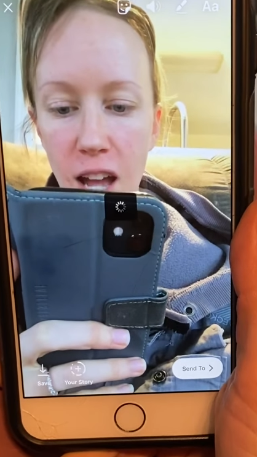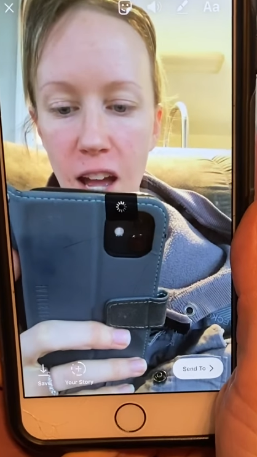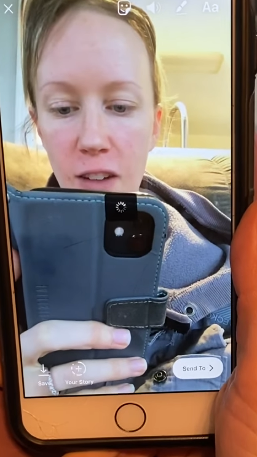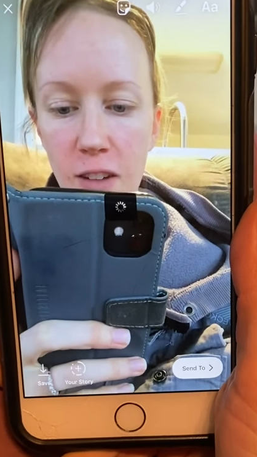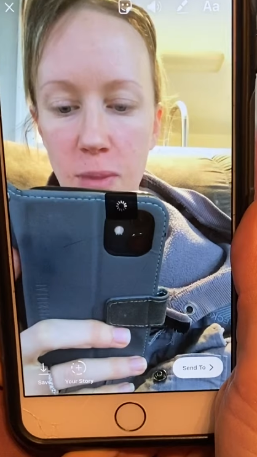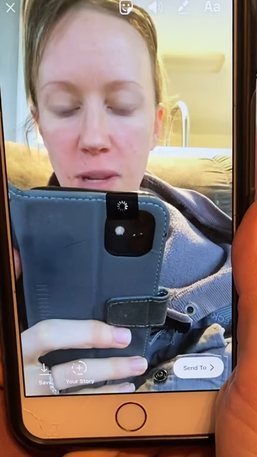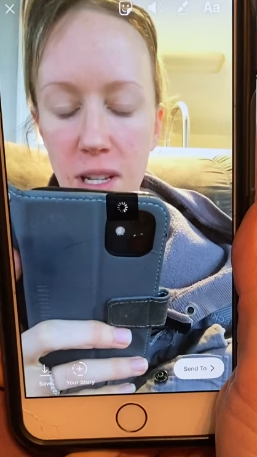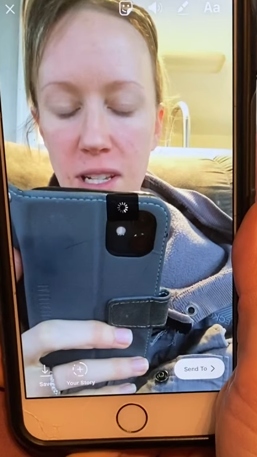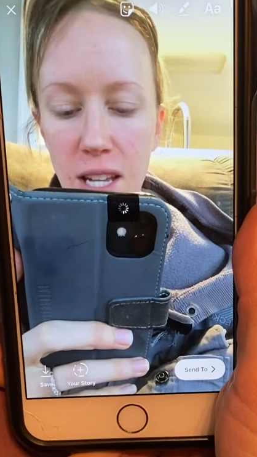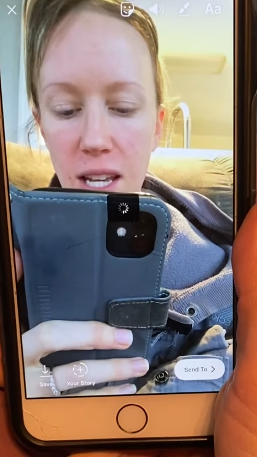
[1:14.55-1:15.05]

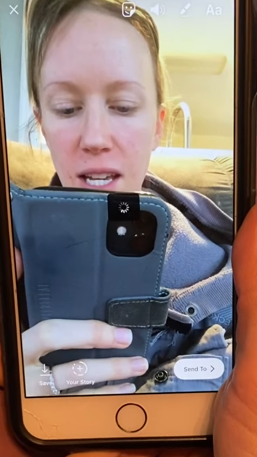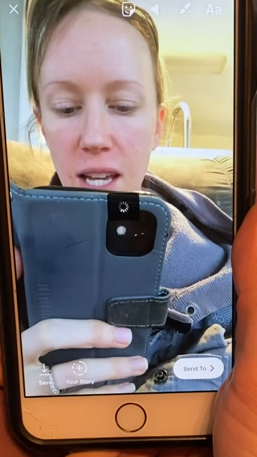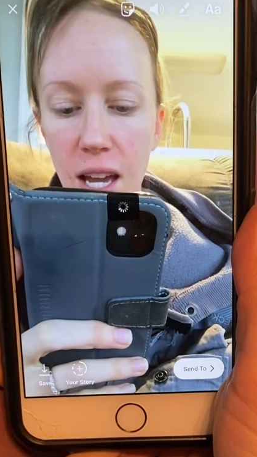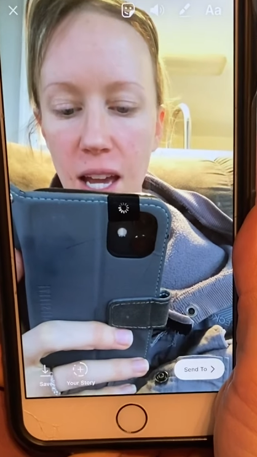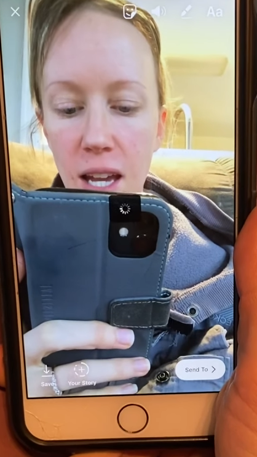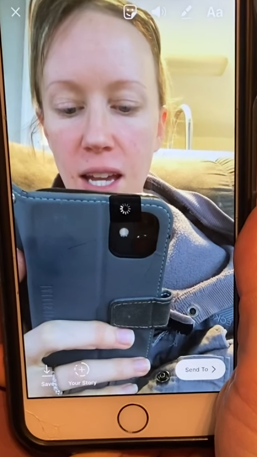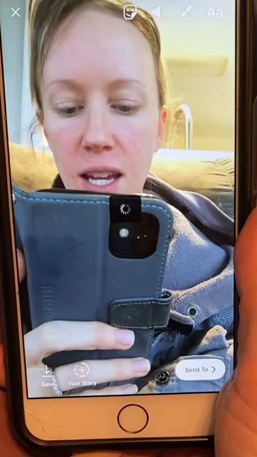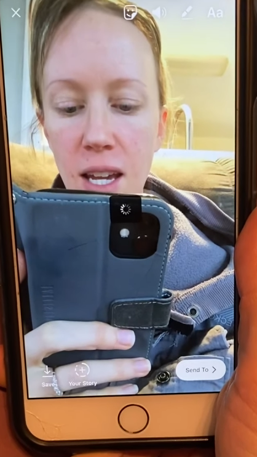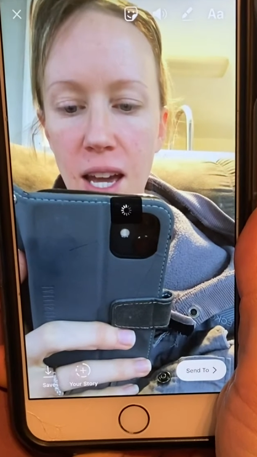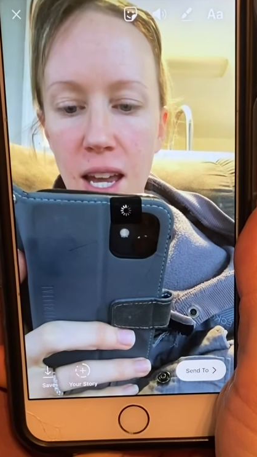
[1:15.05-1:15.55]
okay?
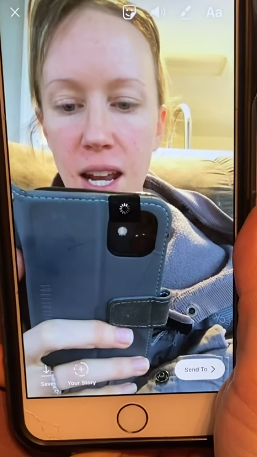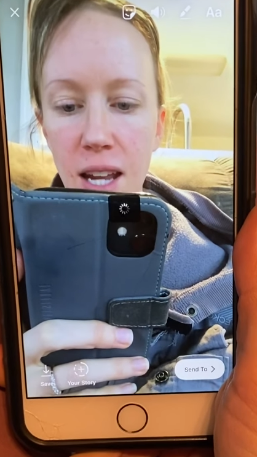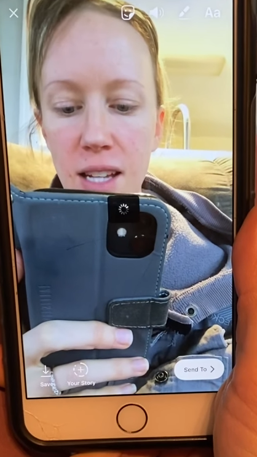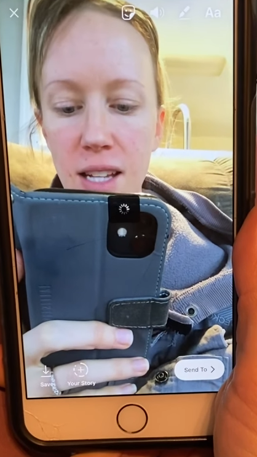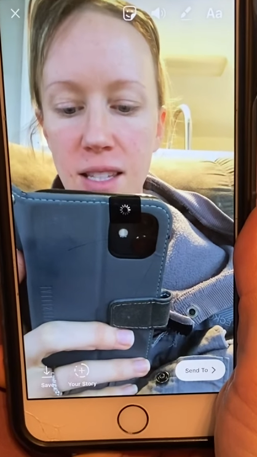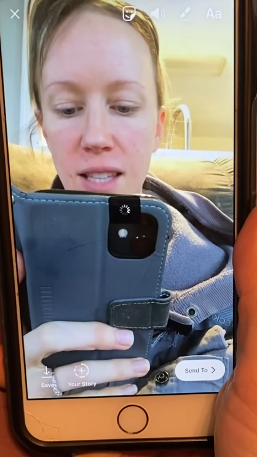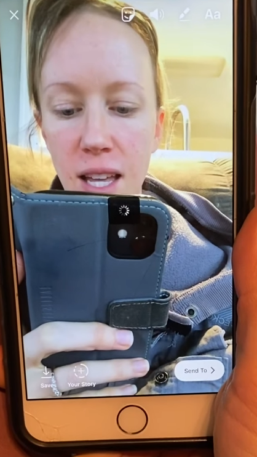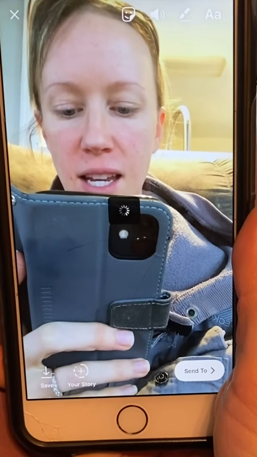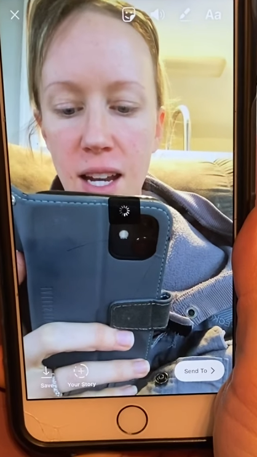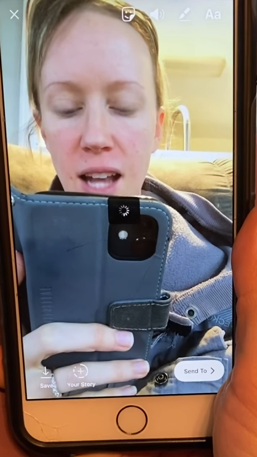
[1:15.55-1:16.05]
That
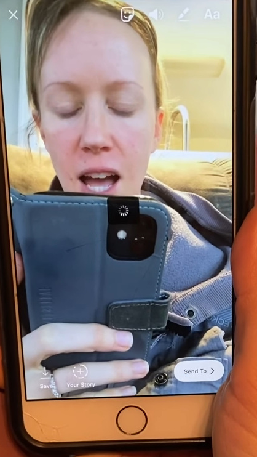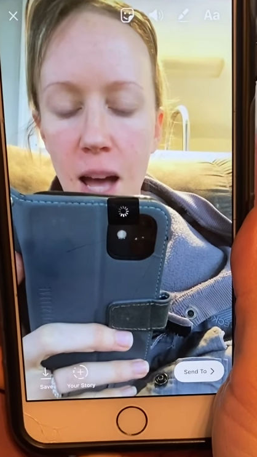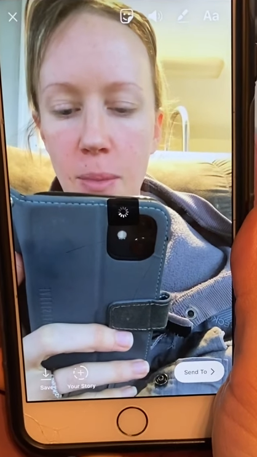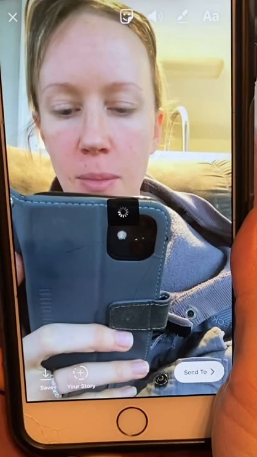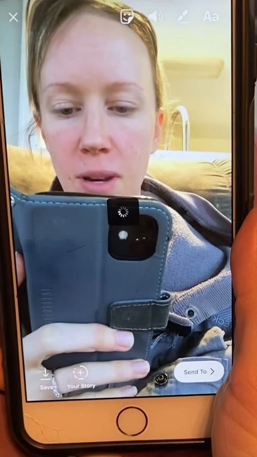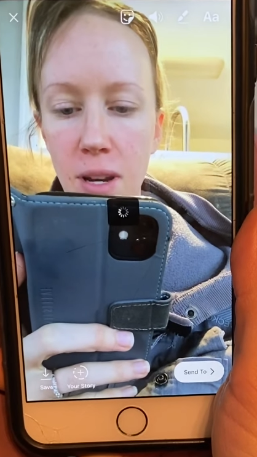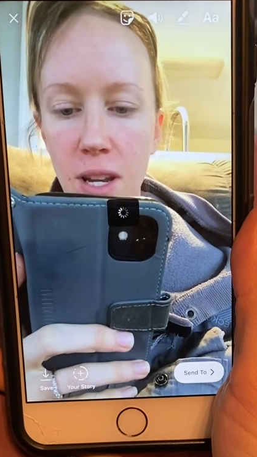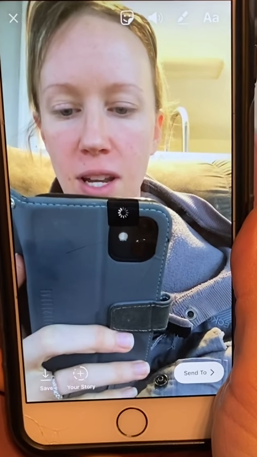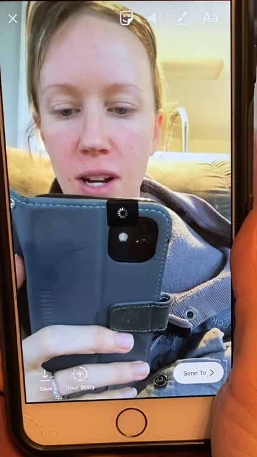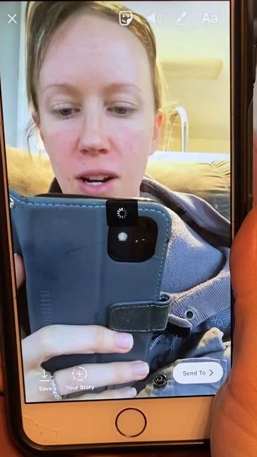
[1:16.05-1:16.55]
15-second
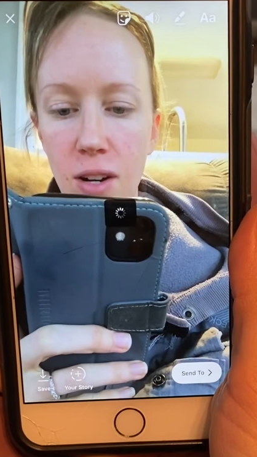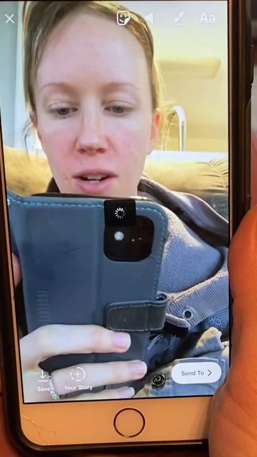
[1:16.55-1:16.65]
clip.